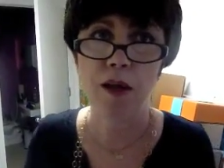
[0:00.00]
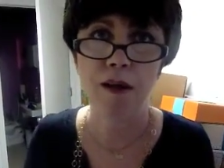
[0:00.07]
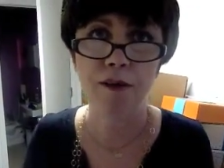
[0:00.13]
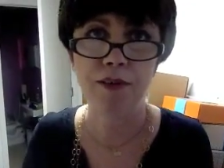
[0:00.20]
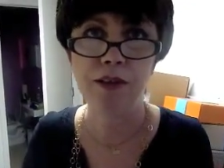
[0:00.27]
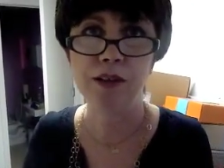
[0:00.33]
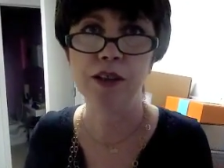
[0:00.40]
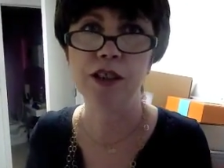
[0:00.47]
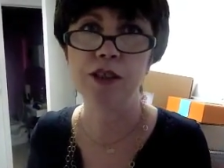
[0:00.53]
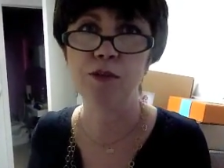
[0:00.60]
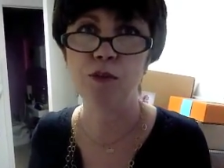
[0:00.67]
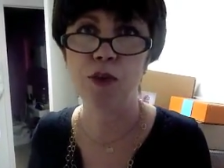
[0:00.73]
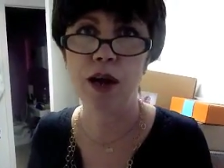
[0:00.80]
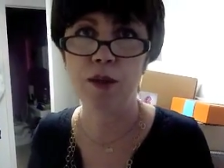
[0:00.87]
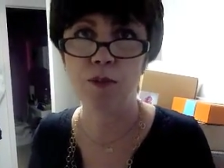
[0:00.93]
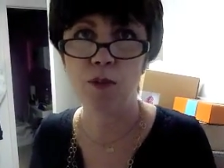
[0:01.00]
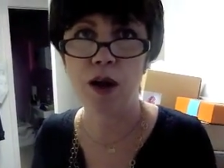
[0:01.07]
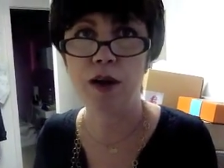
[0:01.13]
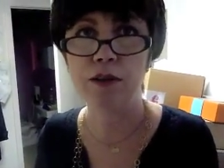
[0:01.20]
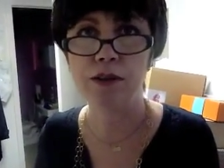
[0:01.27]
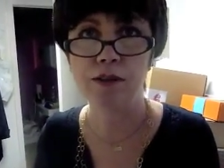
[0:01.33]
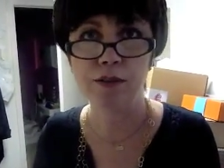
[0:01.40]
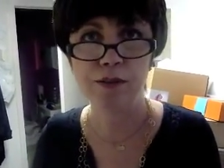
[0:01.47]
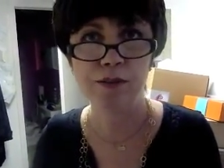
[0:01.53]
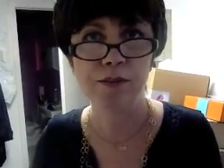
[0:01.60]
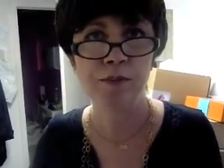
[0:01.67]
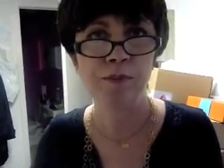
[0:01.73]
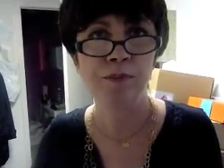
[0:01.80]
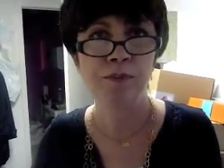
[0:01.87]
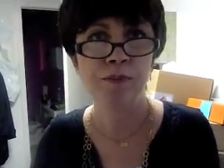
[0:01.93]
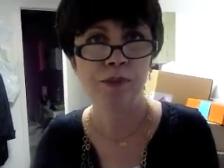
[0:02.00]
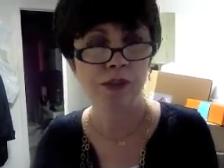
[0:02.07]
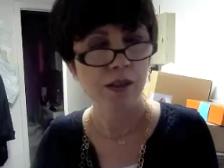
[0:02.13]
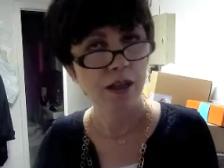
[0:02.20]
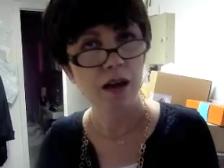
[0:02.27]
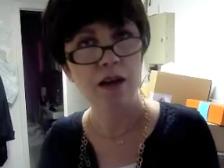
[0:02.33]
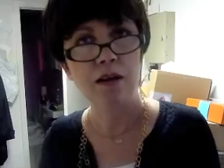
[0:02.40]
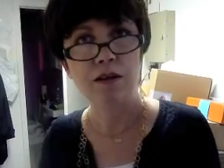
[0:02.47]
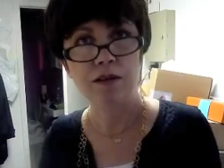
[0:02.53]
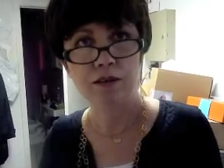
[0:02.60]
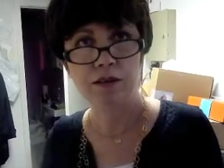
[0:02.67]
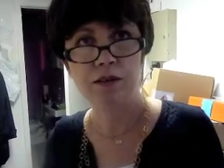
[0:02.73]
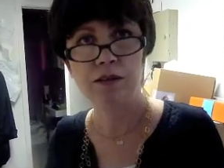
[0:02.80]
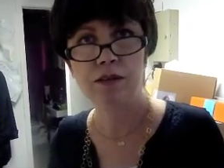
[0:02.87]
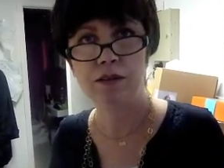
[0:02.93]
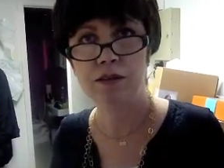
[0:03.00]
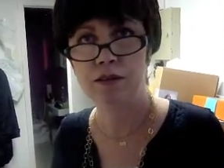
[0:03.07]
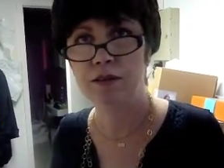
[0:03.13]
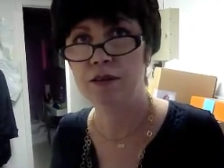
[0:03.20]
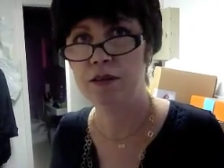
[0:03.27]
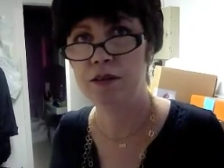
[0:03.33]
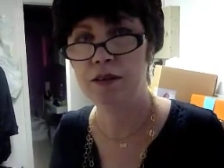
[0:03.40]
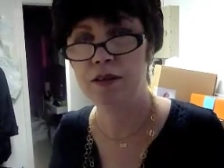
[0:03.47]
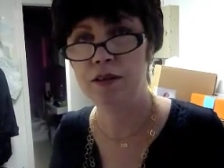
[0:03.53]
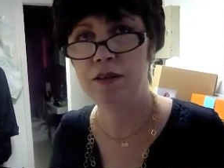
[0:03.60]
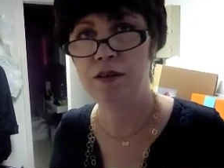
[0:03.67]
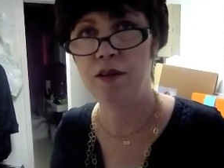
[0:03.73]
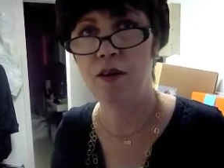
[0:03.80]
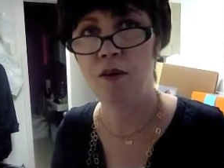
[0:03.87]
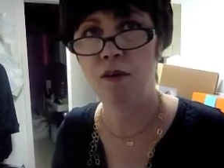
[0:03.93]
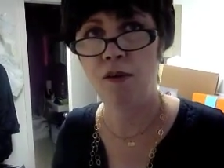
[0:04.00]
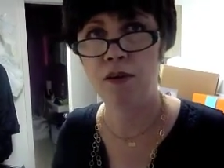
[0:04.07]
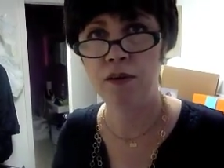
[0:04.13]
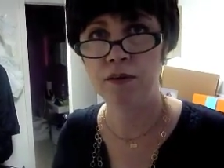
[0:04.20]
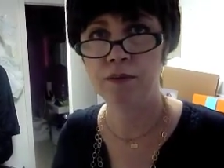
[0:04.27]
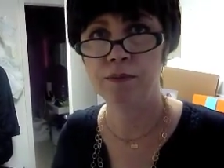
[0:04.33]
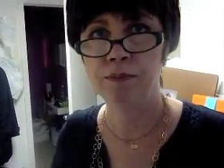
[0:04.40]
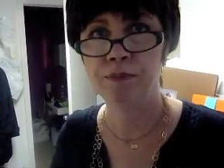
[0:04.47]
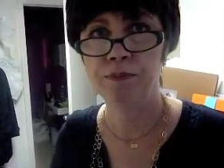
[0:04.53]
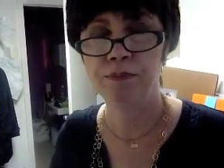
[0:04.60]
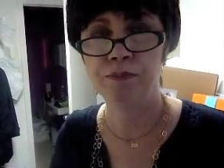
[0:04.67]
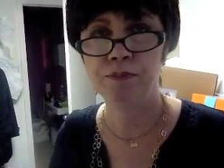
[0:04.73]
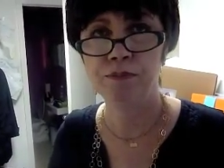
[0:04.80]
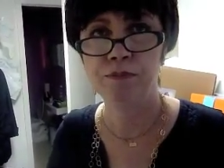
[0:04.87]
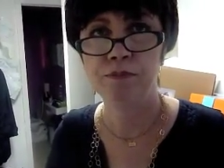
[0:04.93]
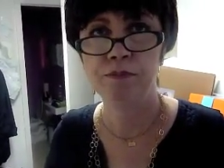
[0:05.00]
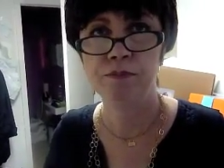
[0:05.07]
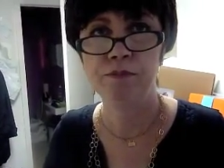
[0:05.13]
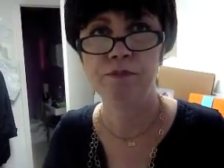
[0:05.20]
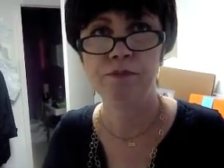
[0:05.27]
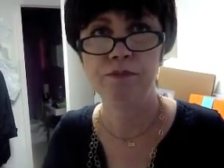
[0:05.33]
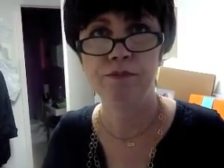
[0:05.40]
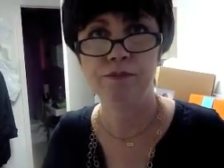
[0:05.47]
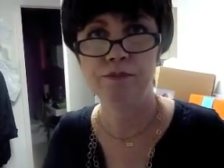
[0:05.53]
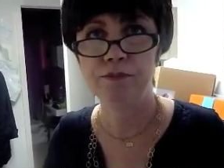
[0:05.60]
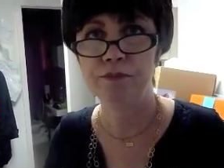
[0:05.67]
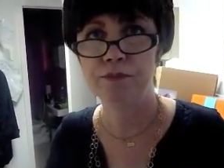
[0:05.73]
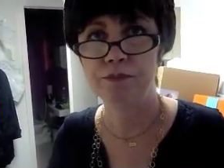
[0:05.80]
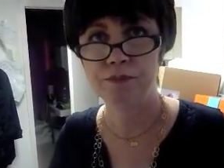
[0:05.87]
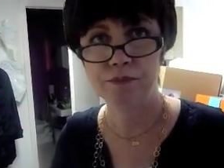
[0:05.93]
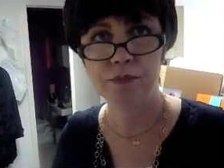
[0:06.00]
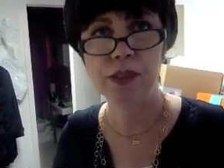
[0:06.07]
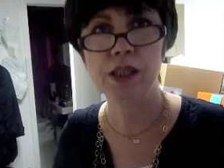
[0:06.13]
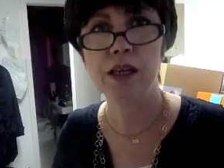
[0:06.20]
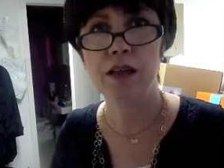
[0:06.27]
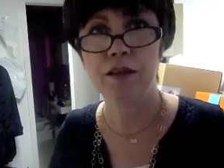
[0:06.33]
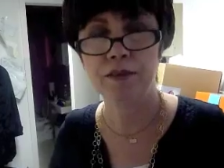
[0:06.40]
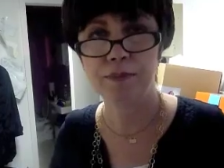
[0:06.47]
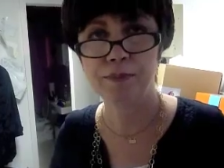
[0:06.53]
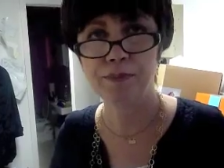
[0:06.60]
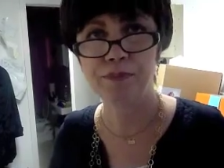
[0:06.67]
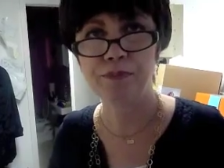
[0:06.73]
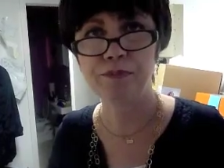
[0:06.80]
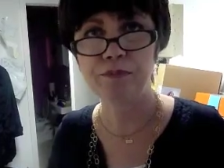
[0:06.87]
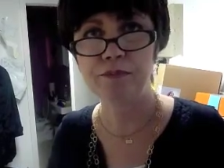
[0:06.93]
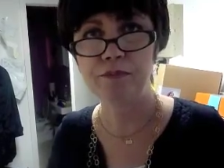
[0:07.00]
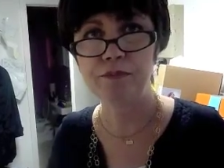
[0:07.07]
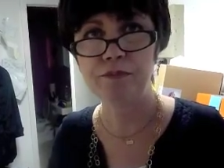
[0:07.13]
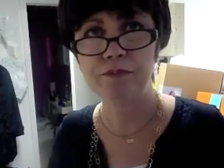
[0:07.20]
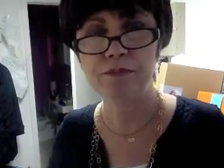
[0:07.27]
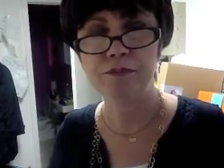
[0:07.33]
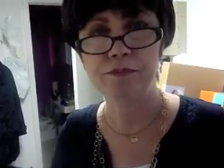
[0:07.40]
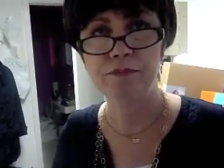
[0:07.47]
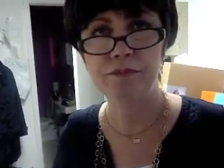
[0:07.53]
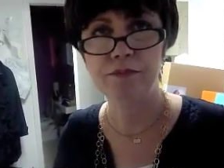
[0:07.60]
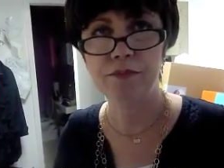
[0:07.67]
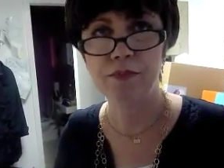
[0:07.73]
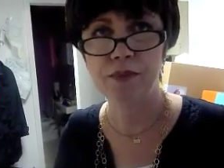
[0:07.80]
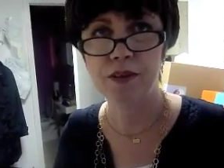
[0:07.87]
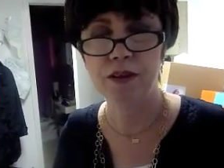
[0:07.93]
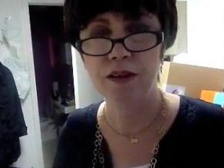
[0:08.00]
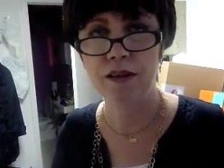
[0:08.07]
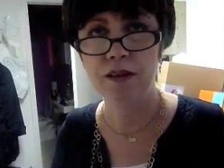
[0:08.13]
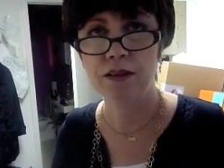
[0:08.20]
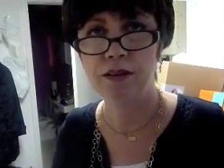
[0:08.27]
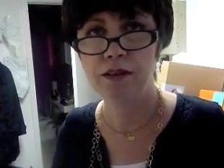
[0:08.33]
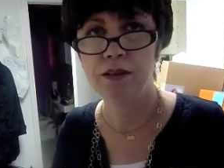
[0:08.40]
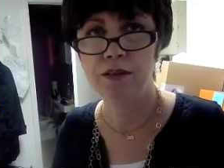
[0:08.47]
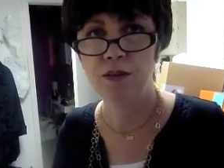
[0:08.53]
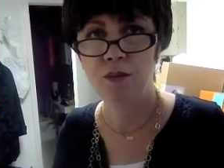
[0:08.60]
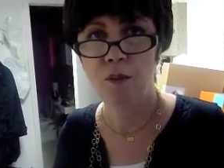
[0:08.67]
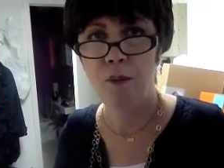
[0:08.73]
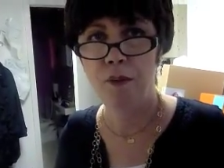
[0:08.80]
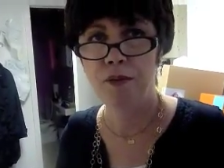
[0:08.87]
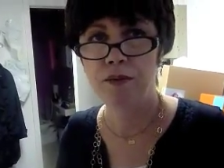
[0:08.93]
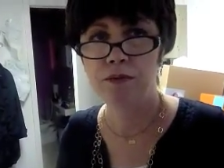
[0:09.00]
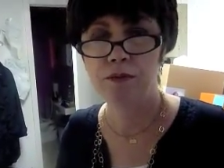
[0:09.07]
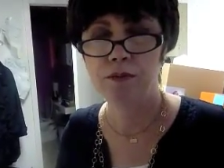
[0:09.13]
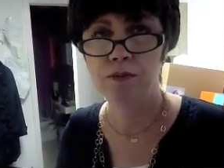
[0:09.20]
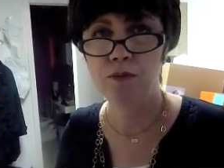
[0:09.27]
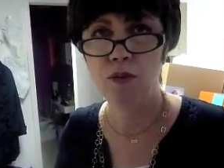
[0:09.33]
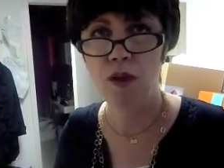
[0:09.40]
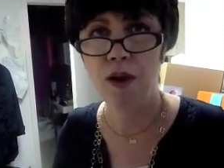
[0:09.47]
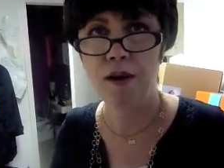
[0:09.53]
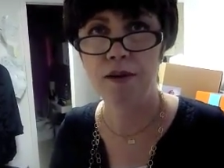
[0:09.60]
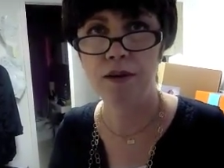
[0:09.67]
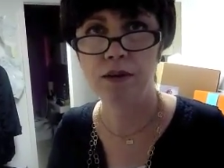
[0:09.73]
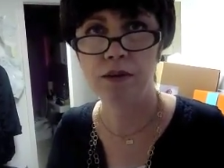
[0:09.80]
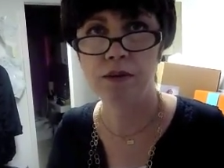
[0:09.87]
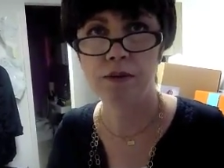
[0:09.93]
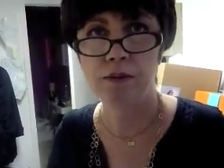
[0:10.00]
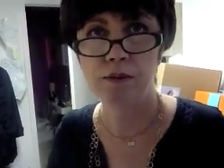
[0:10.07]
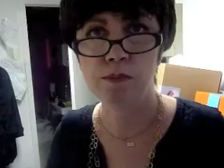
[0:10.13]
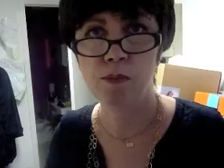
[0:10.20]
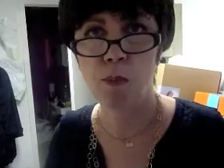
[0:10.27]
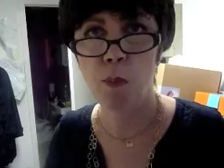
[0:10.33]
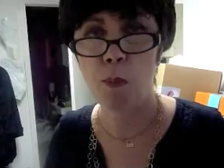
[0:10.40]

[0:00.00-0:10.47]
No, where could I rent a house for $500 a month? That would be the really shitty house. In this area, probably people can rent them somewhere else, but in here,